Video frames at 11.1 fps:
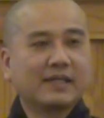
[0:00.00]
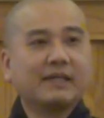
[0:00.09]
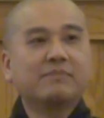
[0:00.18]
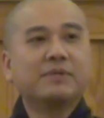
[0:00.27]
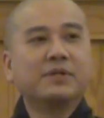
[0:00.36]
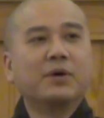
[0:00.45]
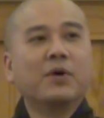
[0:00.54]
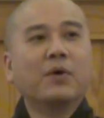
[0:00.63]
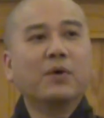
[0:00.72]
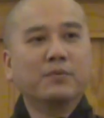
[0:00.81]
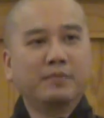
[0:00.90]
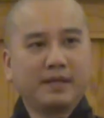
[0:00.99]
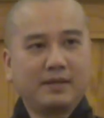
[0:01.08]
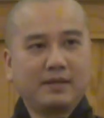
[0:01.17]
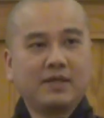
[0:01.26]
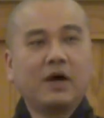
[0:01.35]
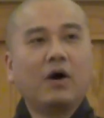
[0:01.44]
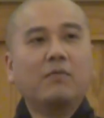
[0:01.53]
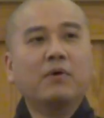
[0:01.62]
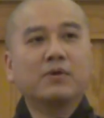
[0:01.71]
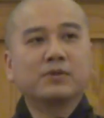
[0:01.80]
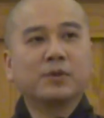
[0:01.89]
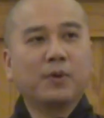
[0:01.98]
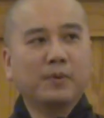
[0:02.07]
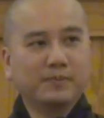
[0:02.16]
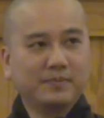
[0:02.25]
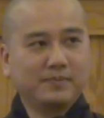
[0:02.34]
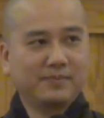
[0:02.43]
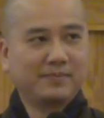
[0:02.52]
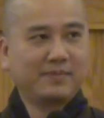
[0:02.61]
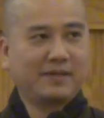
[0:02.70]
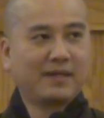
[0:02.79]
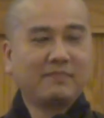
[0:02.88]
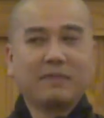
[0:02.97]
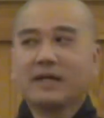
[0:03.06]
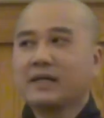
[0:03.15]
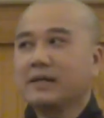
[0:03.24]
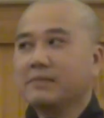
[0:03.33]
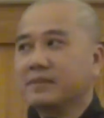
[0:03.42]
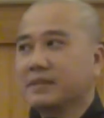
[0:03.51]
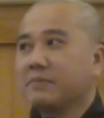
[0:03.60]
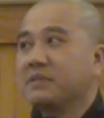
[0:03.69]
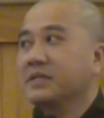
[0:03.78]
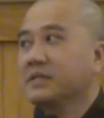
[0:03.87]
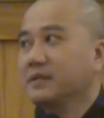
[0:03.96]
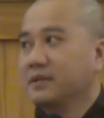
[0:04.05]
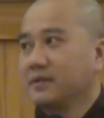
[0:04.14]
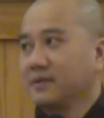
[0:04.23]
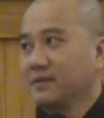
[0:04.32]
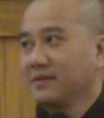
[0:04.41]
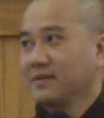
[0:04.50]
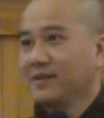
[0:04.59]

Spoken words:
keep the door open, he almost home, and make him some dinner.